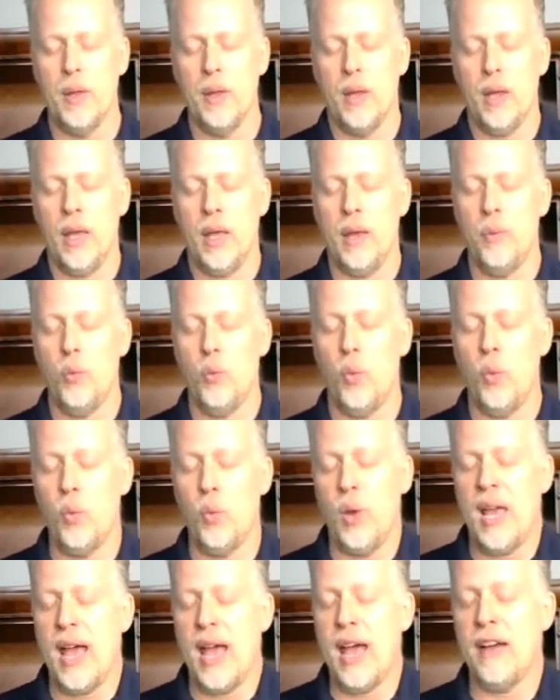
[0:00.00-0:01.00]
And
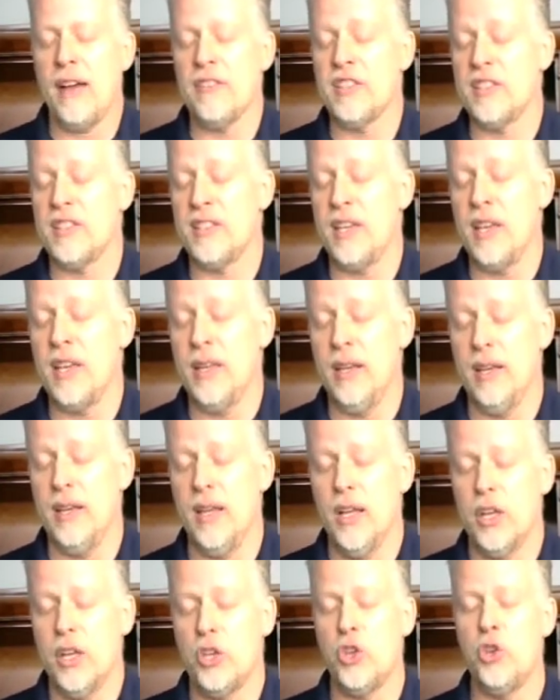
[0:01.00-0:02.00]
we have sin.
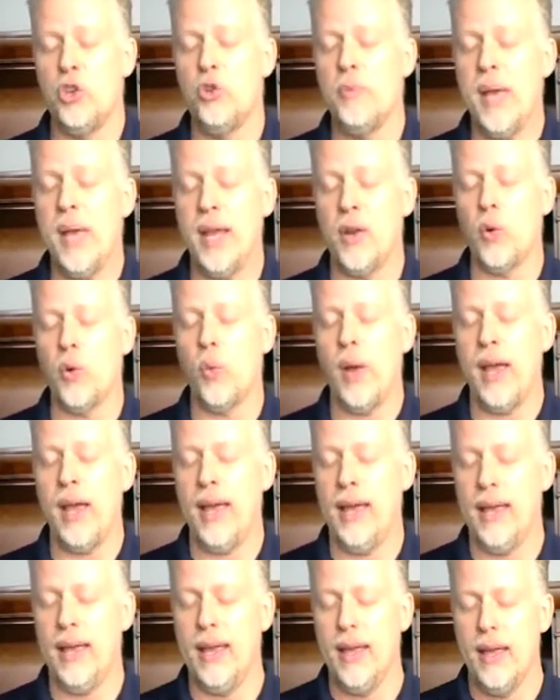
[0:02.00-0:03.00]
You made a
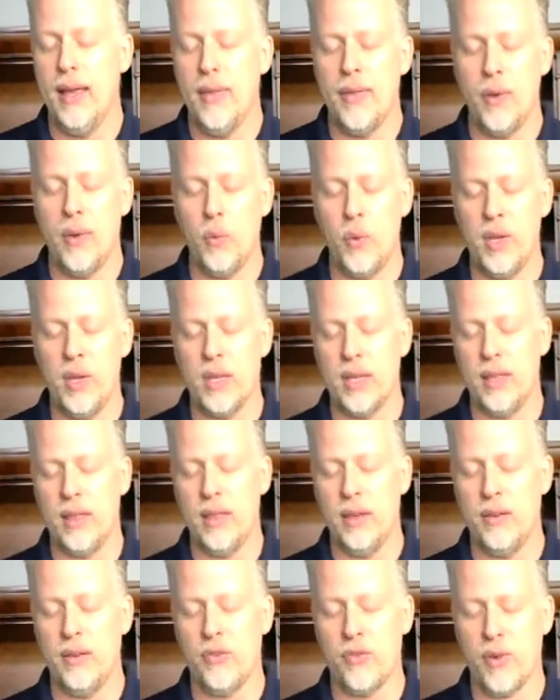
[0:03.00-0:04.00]
way that we
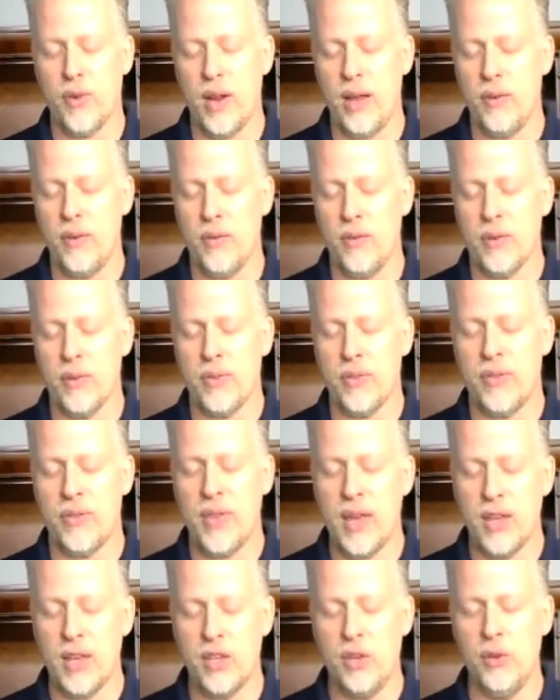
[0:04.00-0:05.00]
could live forever.
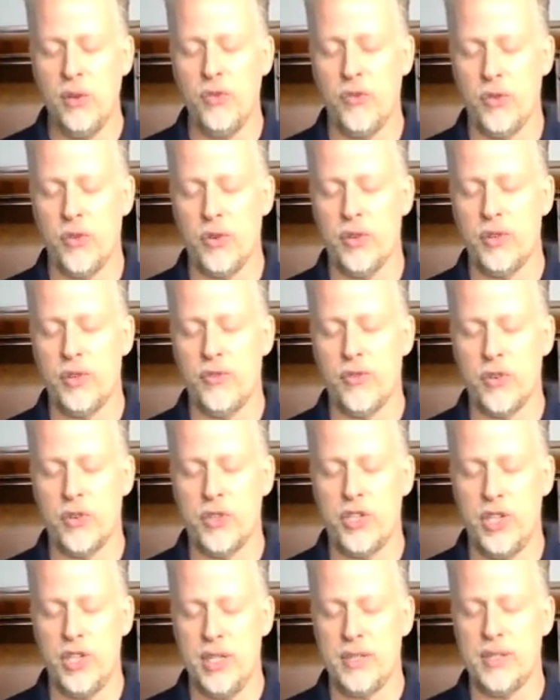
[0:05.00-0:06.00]
Thank you for
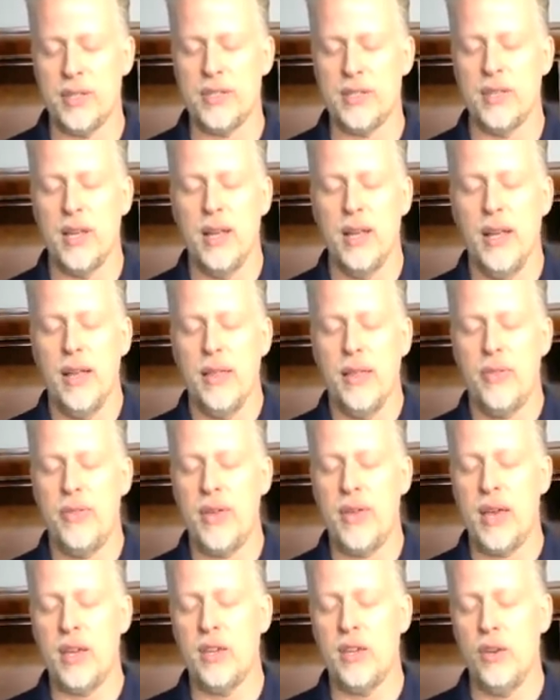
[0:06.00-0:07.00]
Jesus.
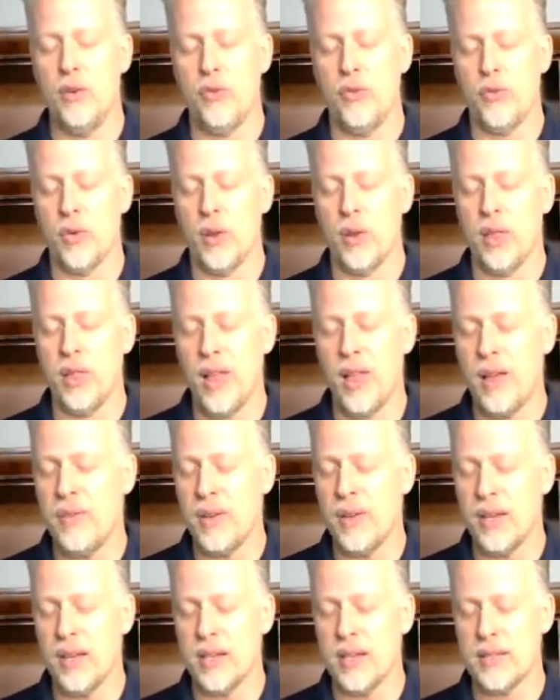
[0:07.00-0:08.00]
Thank you for
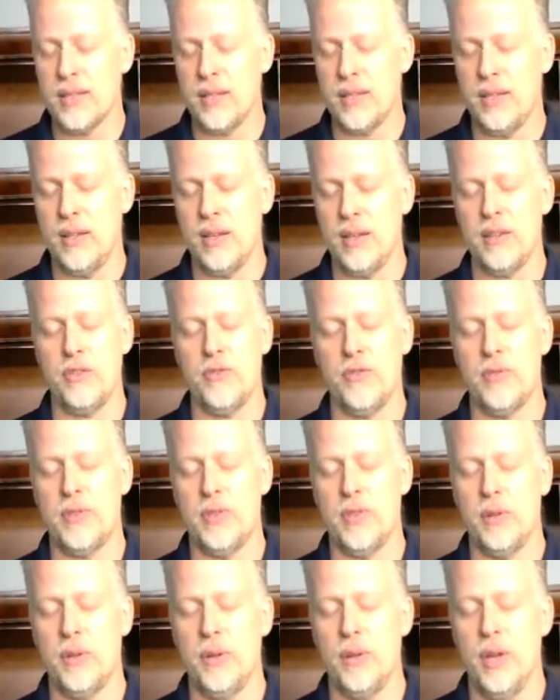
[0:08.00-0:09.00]
loving us enough
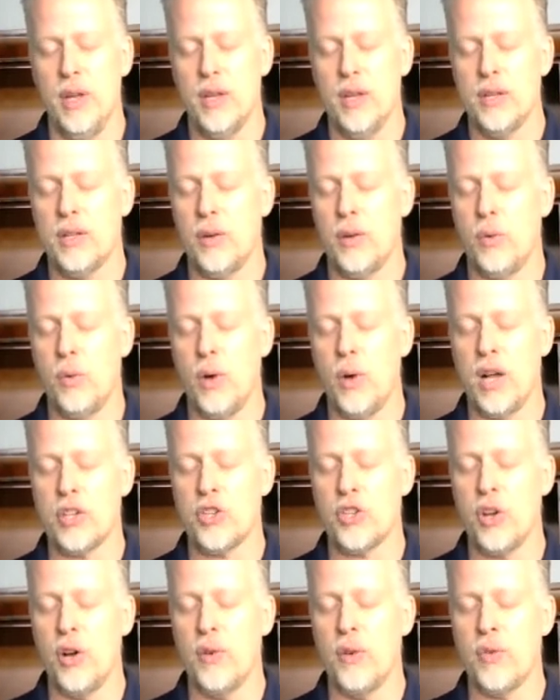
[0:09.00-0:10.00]
to
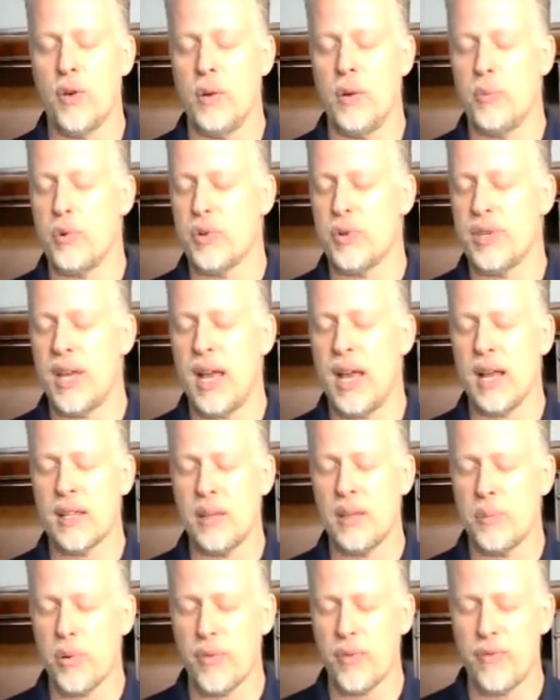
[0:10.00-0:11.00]
watch over and
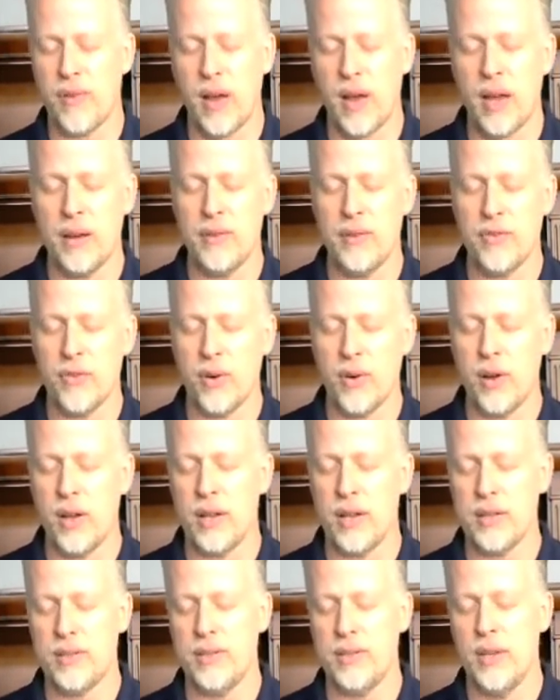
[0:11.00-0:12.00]
protect and provide for
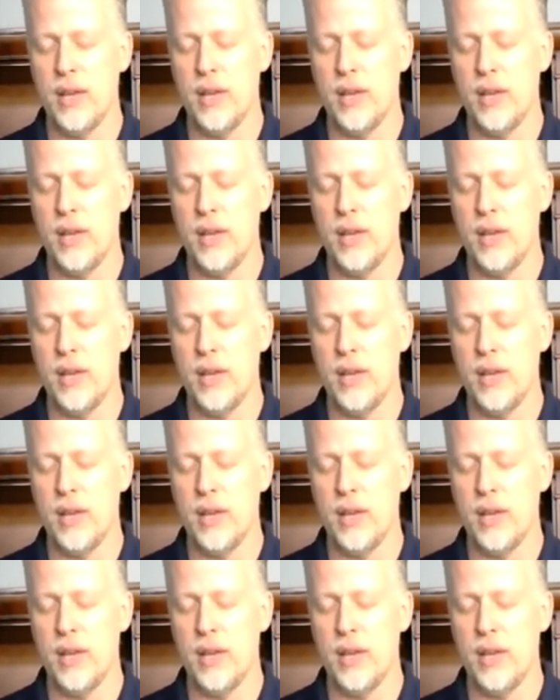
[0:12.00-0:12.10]
us.